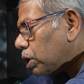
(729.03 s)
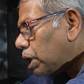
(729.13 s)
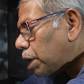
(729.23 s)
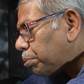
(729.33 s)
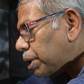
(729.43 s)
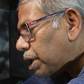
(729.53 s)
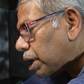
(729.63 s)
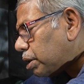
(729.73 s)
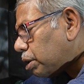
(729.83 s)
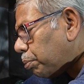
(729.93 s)
Let me
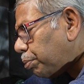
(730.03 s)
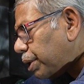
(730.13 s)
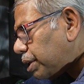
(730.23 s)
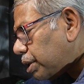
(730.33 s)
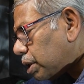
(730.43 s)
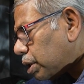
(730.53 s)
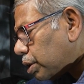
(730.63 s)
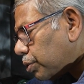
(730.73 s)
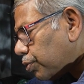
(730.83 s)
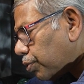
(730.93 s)
take some
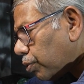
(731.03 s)
pictures